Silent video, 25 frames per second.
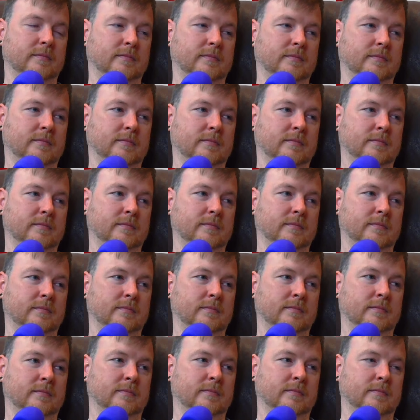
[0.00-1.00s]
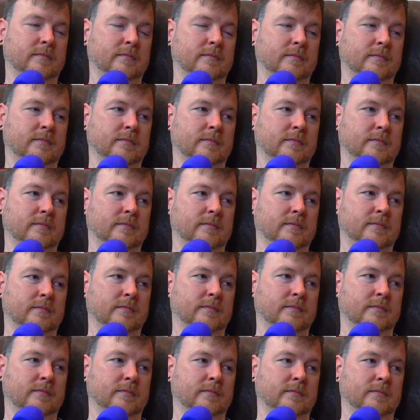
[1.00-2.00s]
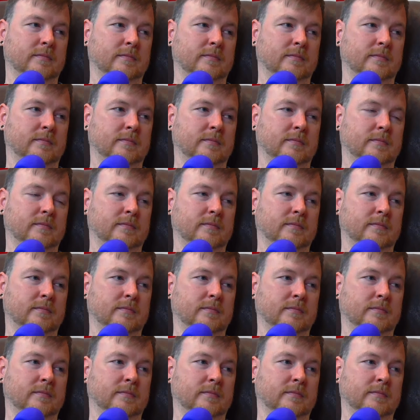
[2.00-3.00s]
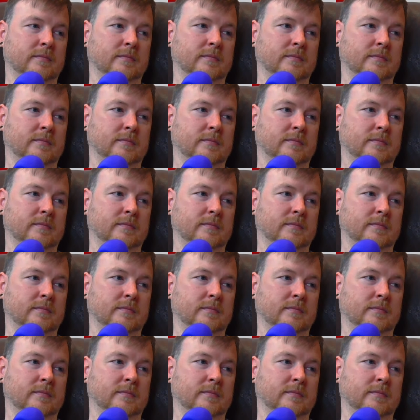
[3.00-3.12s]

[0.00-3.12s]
No words are spoken by the person on screen.